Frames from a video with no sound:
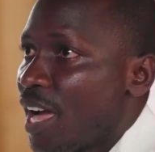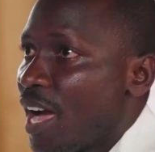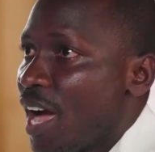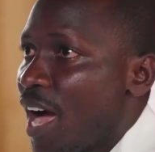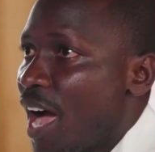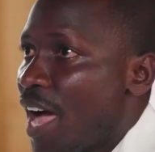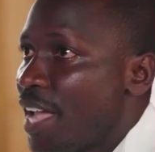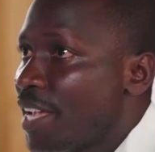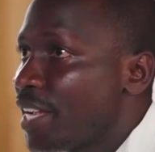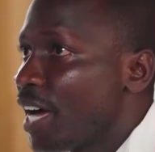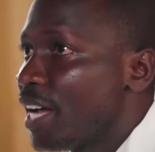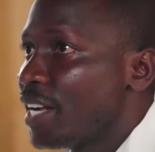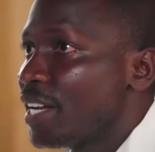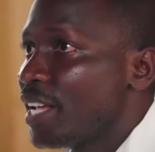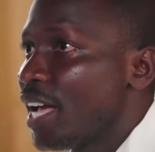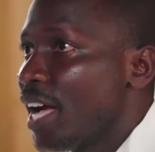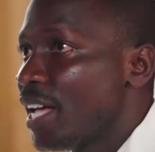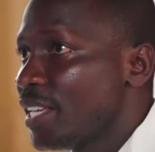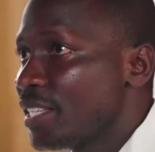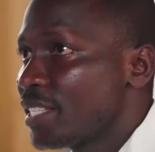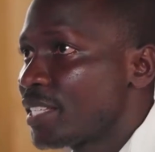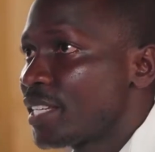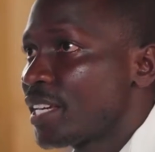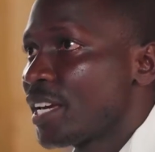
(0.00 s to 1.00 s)
I can
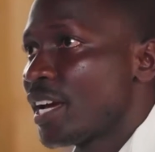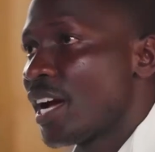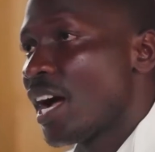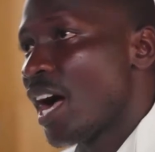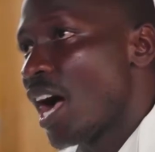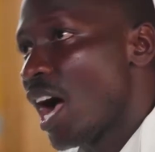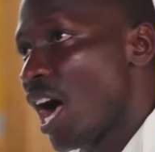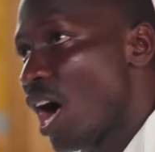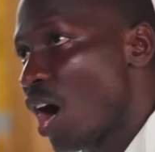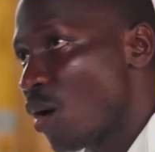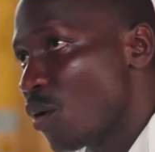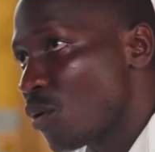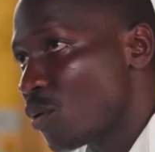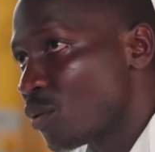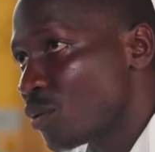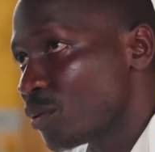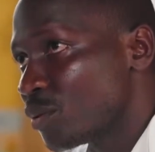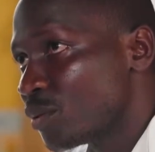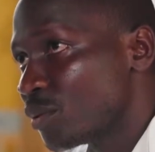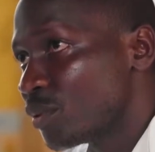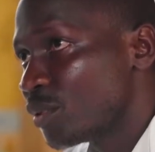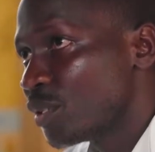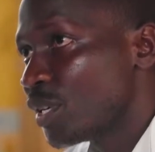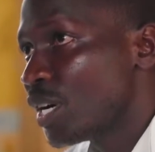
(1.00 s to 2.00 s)
ask
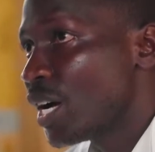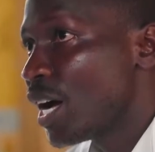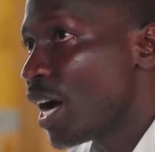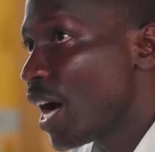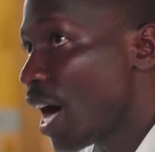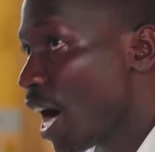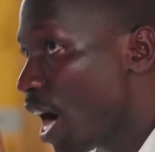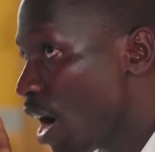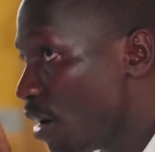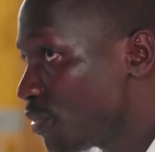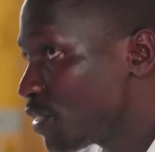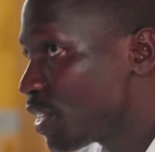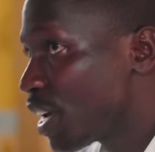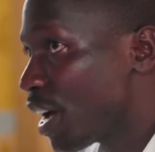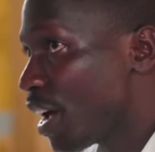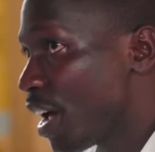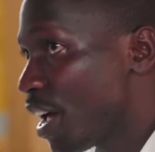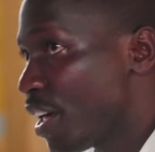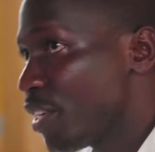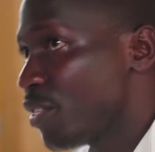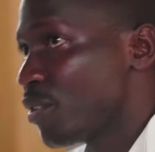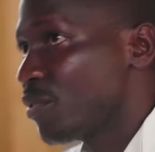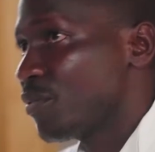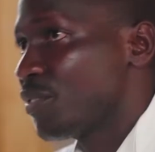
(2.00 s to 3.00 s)
how after
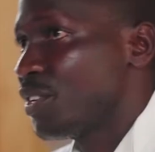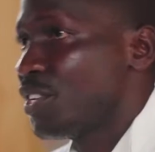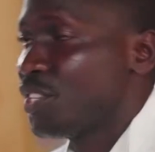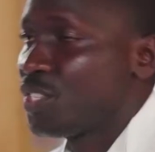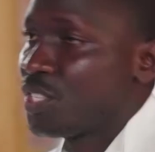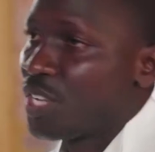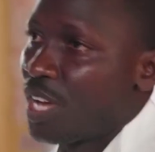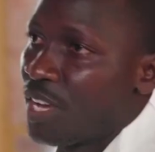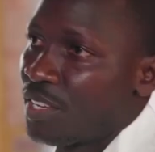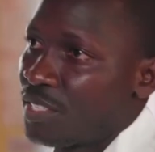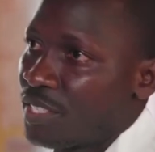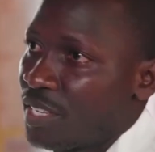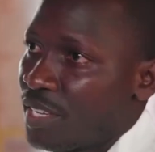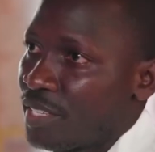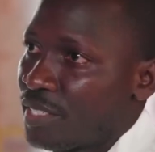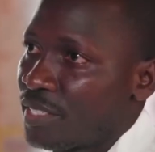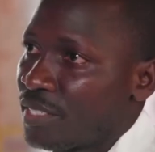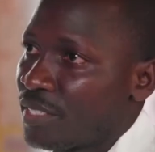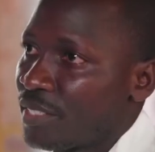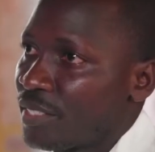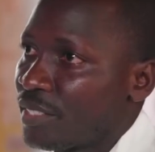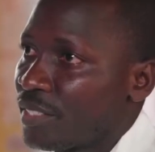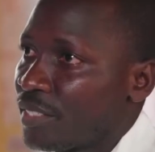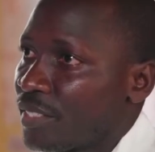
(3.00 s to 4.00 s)
either of these
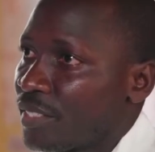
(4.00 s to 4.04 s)
answers.